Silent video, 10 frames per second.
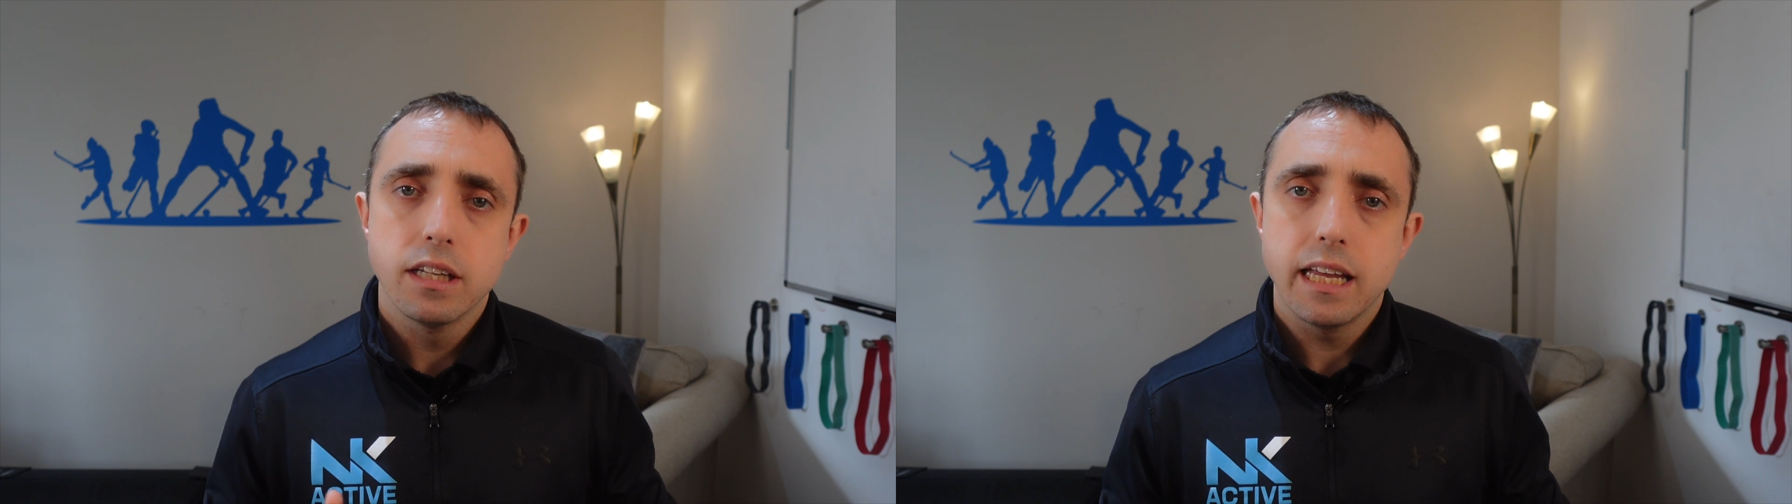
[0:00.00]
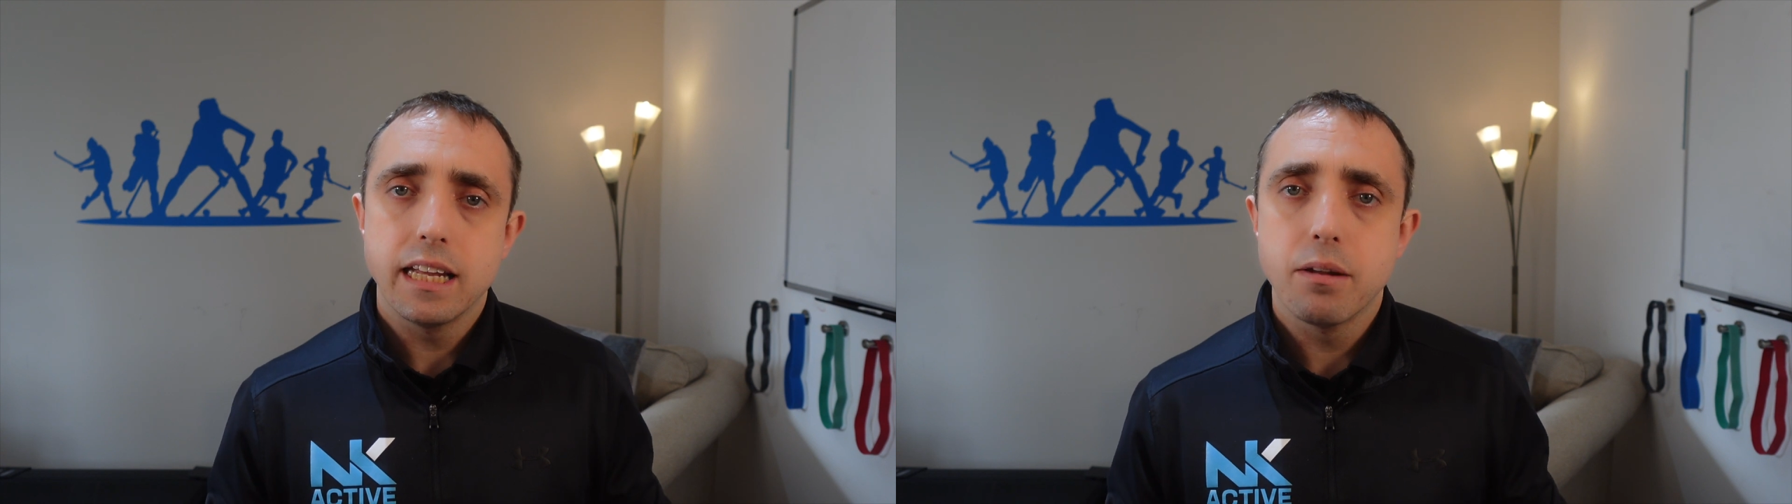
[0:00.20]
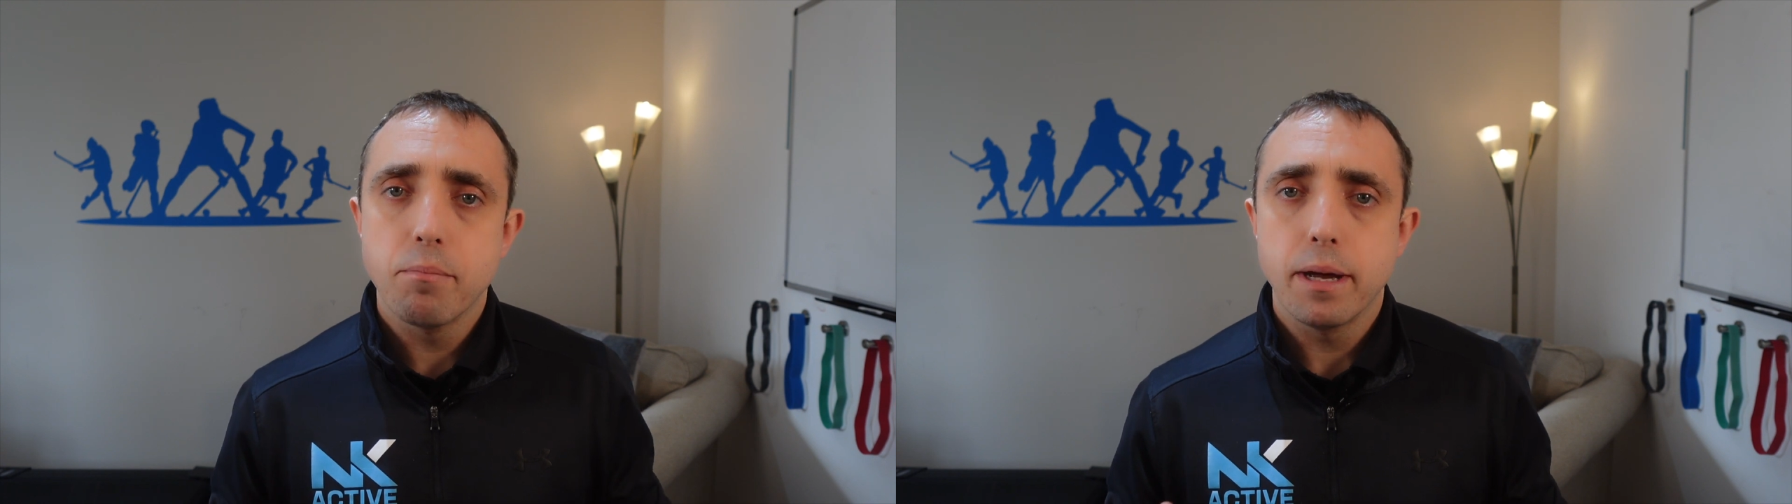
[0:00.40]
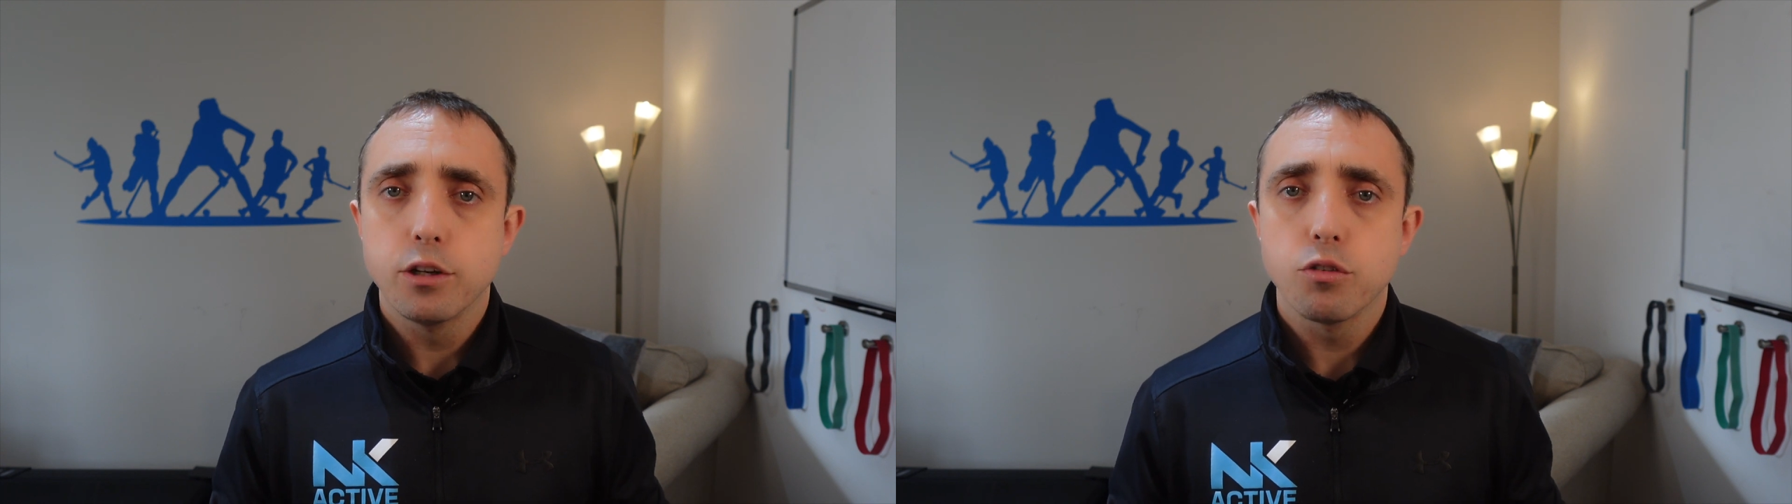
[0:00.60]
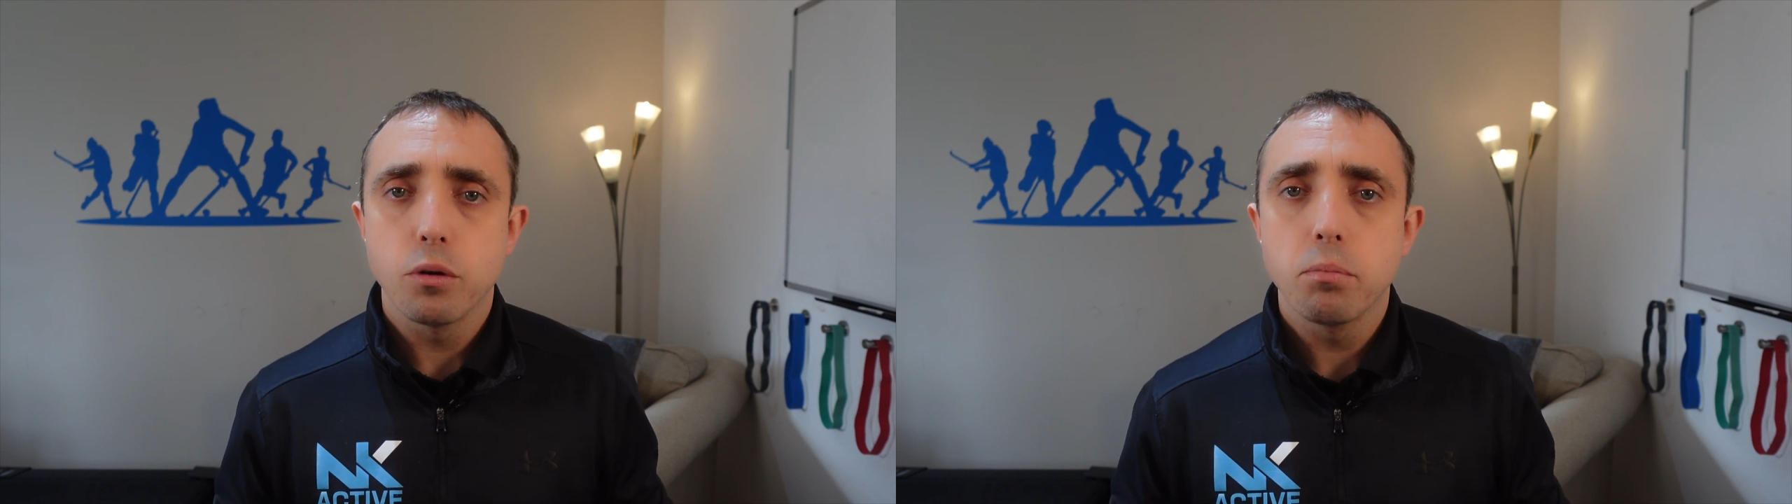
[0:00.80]
in the
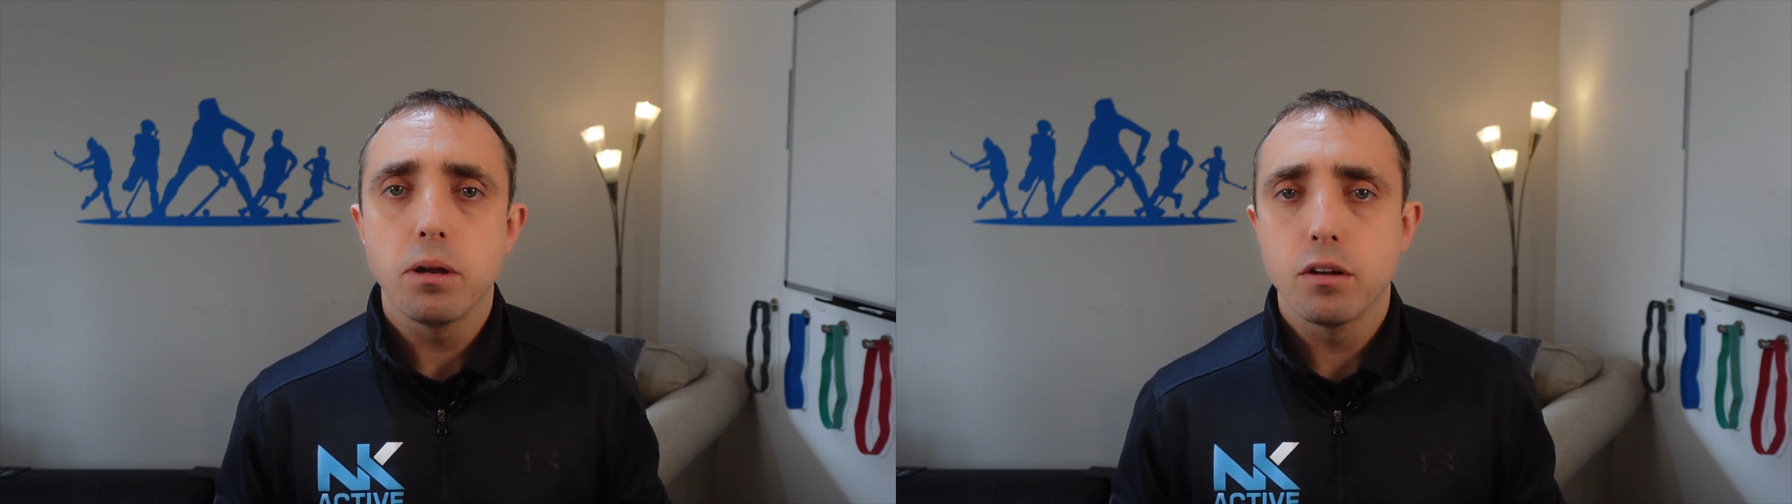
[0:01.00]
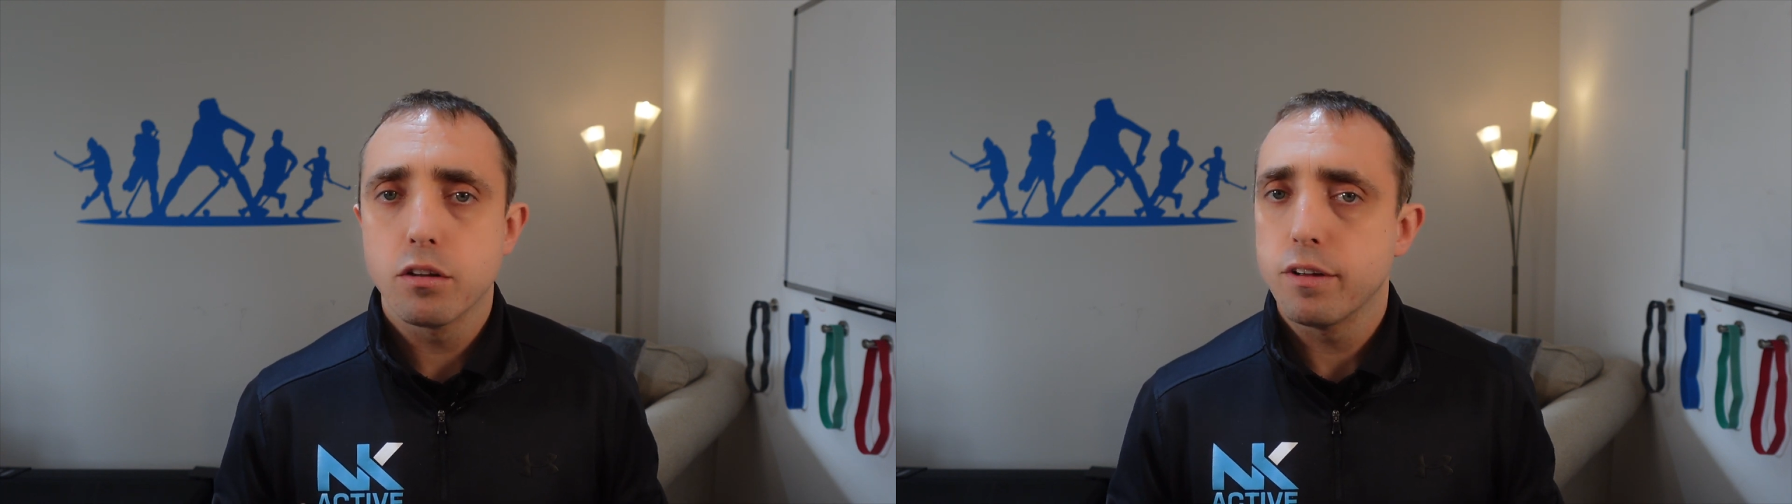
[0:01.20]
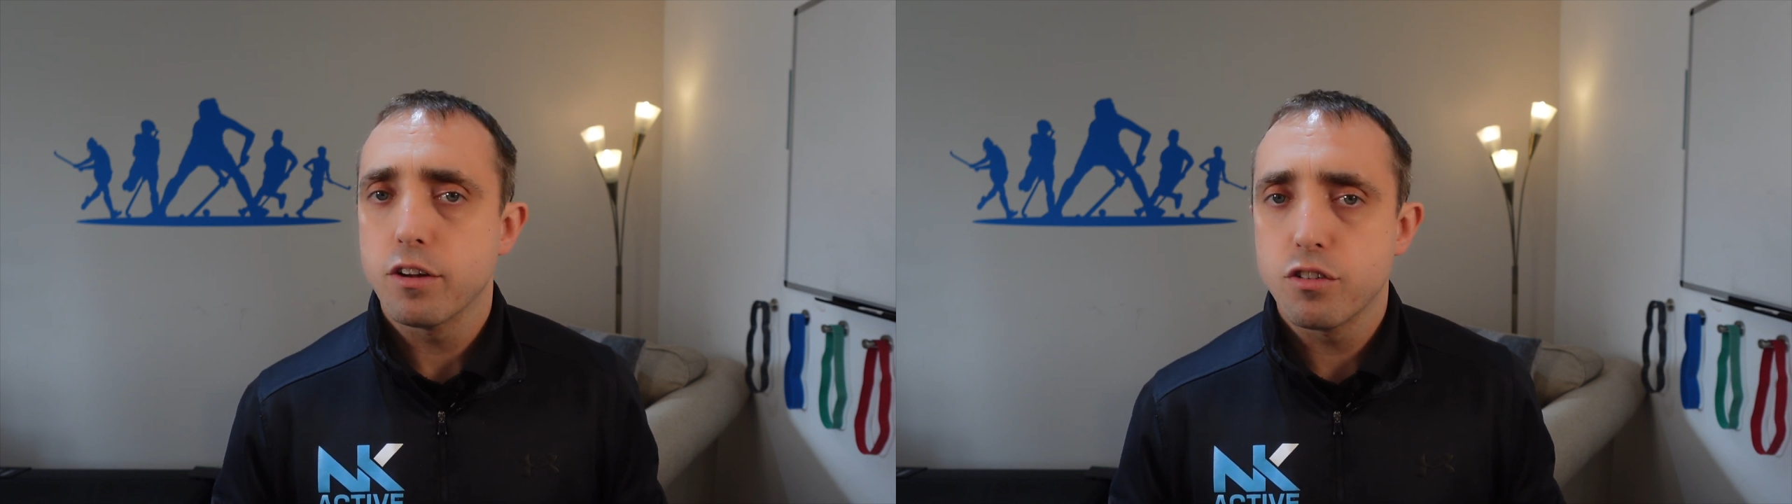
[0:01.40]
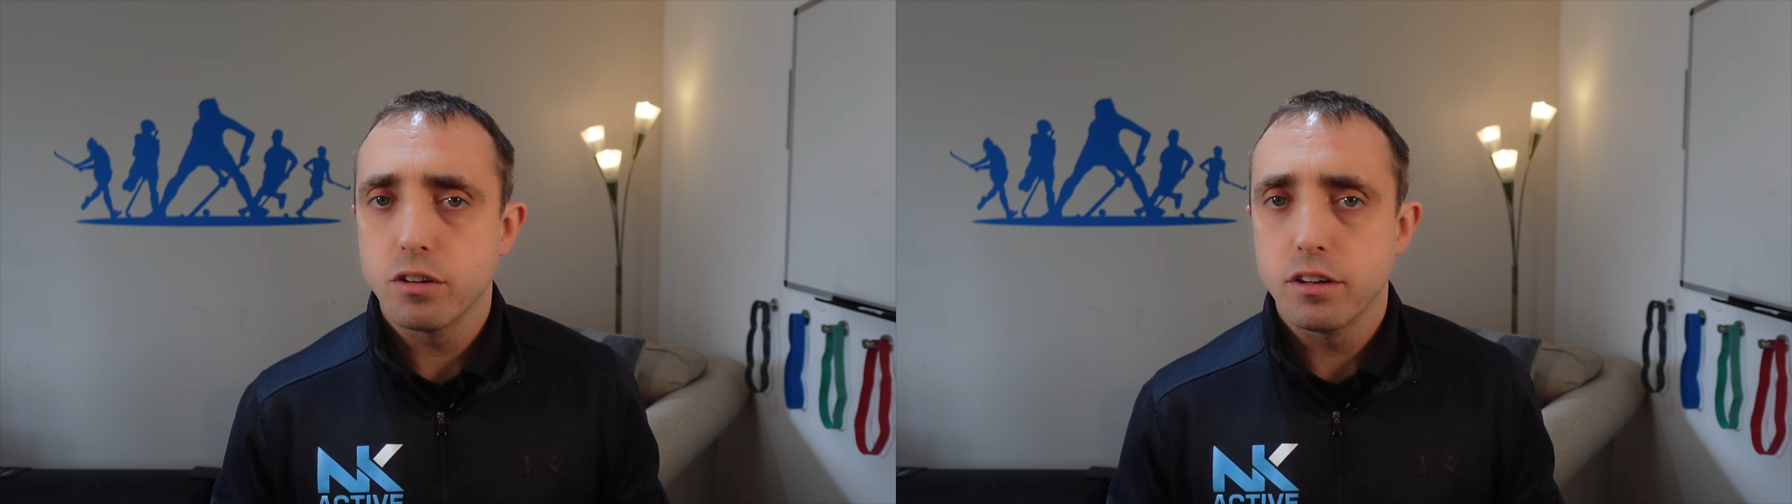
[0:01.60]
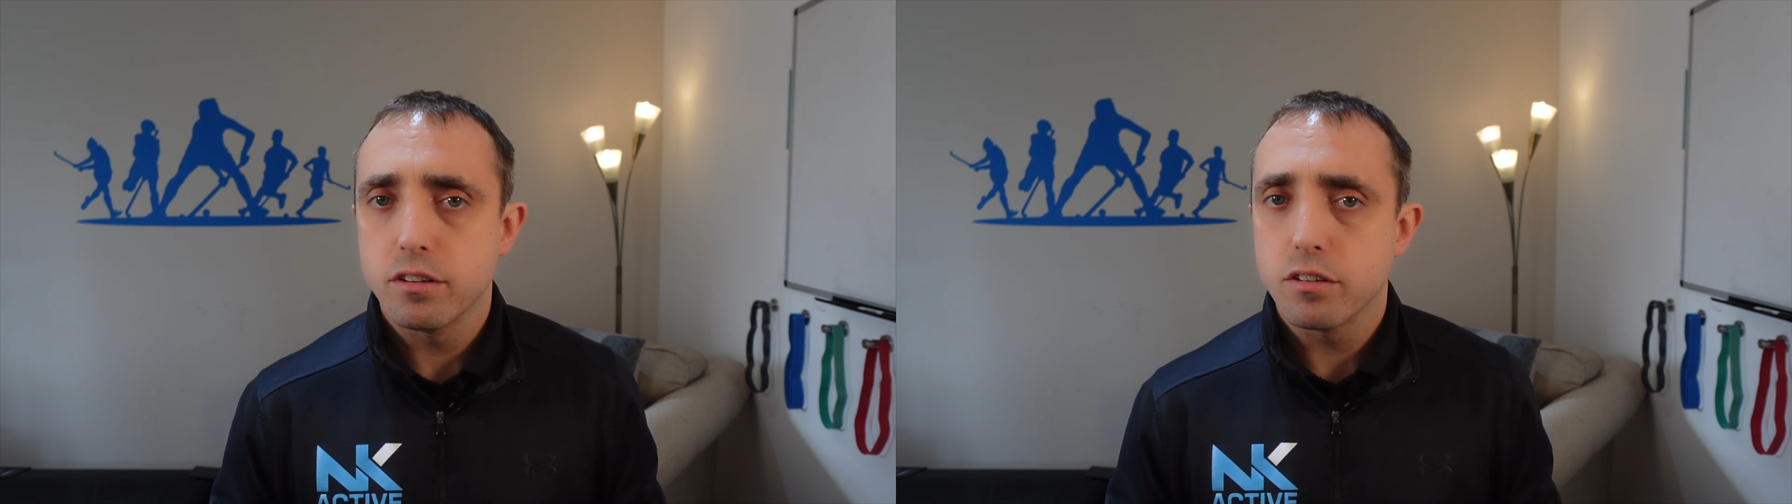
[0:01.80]
management of plantar
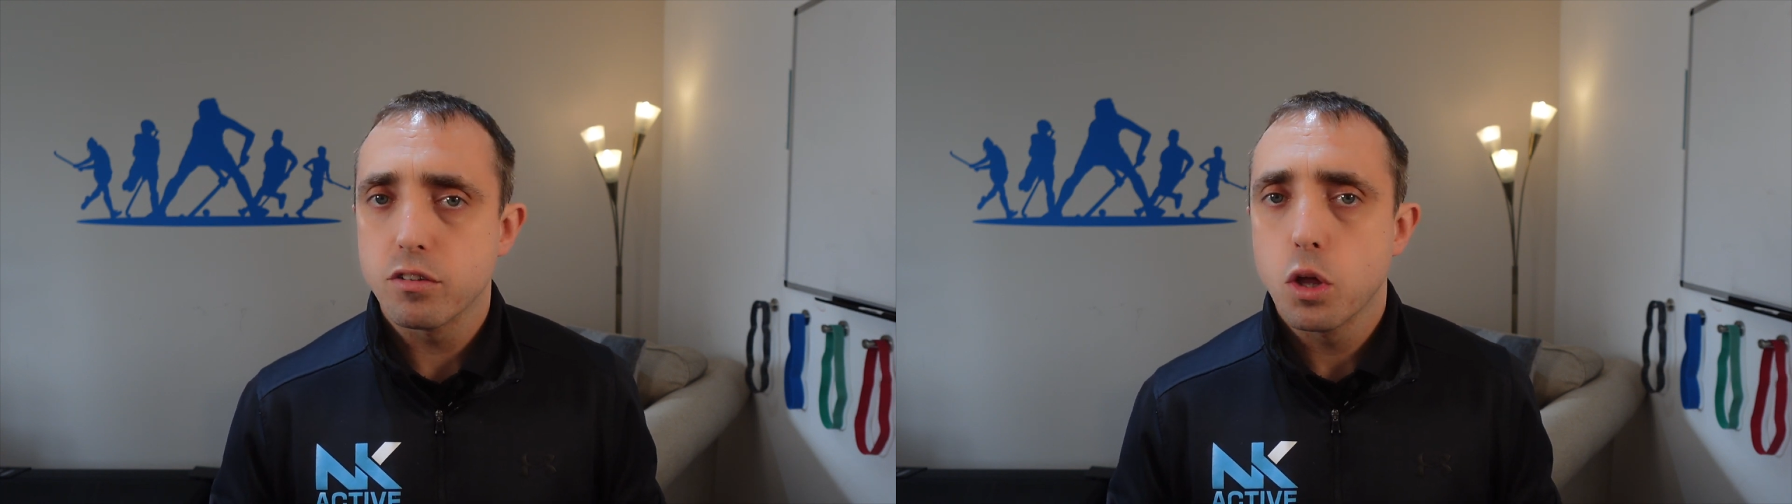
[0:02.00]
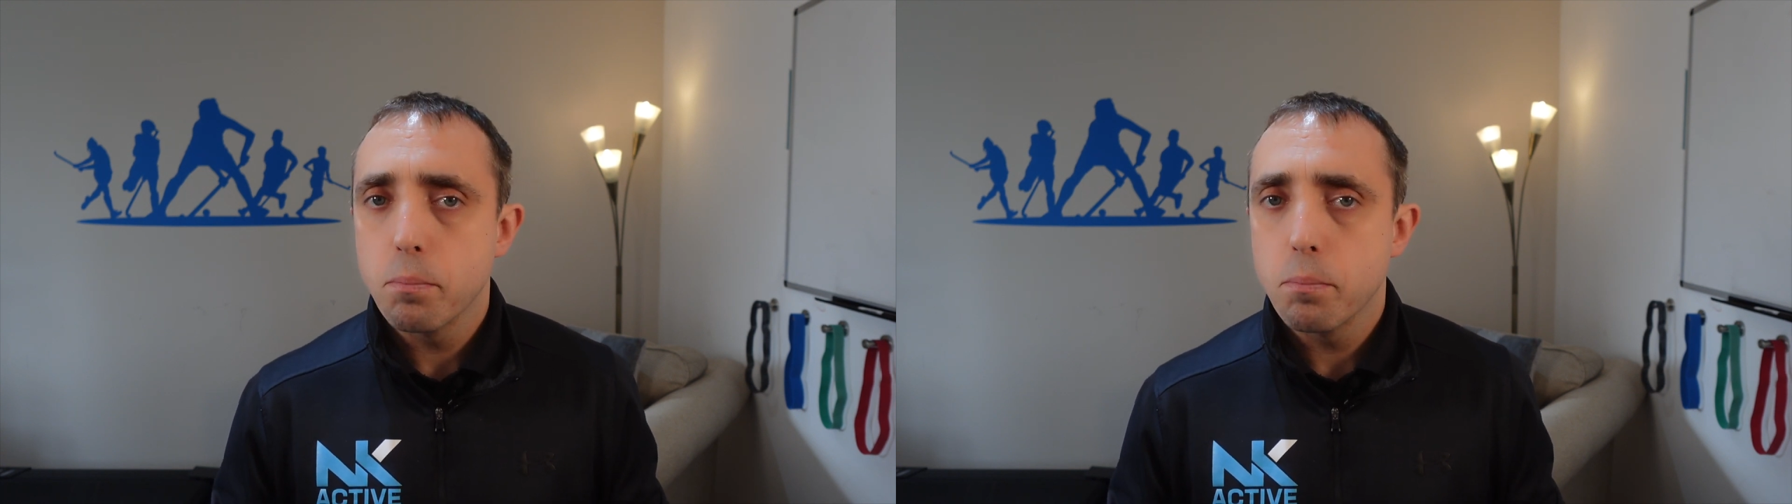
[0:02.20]
fasciitis,